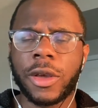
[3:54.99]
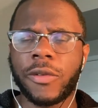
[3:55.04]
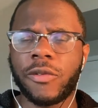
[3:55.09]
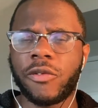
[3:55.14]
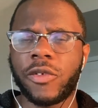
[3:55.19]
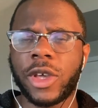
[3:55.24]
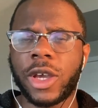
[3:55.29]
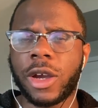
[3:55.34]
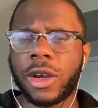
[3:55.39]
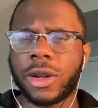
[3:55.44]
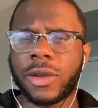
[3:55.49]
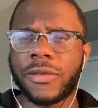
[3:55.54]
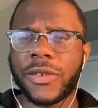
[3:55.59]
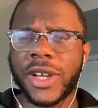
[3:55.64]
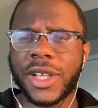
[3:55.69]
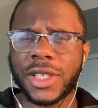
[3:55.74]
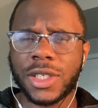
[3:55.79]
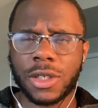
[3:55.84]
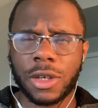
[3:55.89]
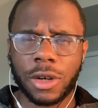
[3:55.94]
VR
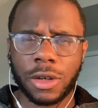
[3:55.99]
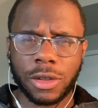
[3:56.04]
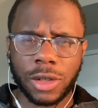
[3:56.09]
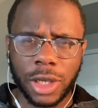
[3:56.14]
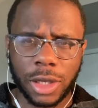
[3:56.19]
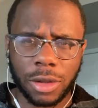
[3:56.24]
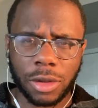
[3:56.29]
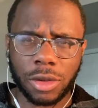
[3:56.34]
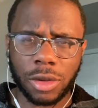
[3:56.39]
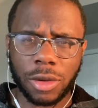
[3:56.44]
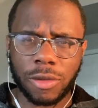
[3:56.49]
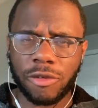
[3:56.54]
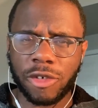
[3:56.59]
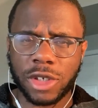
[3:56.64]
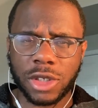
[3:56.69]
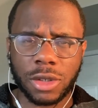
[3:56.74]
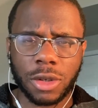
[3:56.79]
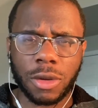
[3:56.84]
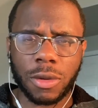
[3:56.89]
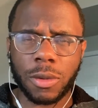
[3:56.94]
devices aren't tethered to the
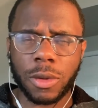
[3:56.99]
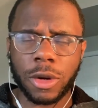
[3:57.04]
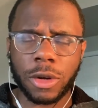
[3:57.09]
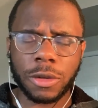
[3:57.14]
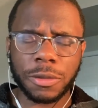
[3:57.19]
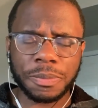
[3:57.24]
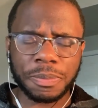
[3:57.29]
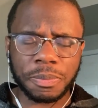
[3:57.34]
physical world.